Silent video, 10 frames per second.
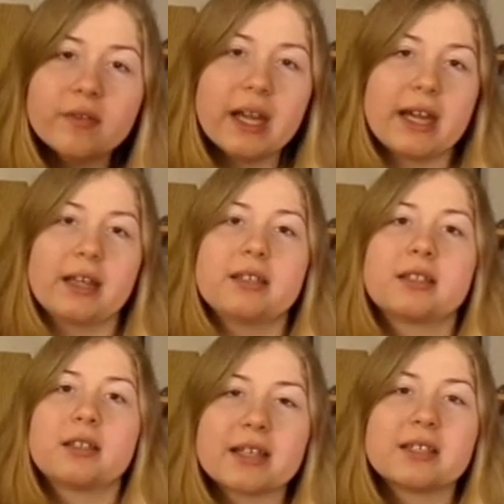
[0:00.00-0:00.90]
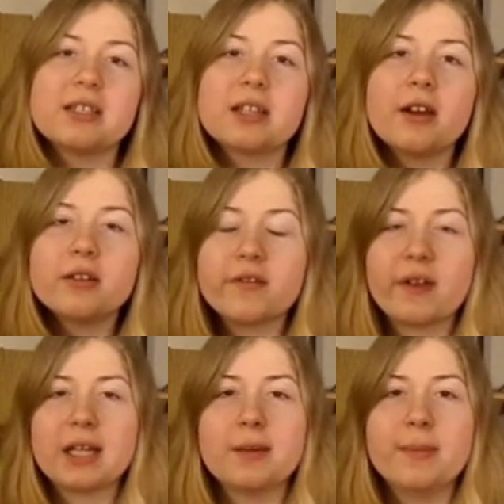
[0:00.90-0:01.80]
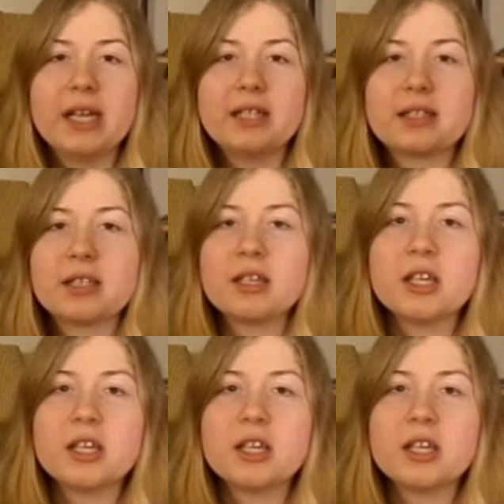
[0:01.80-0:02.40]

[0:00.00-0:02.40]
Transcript: vast, it's hard to find a mate.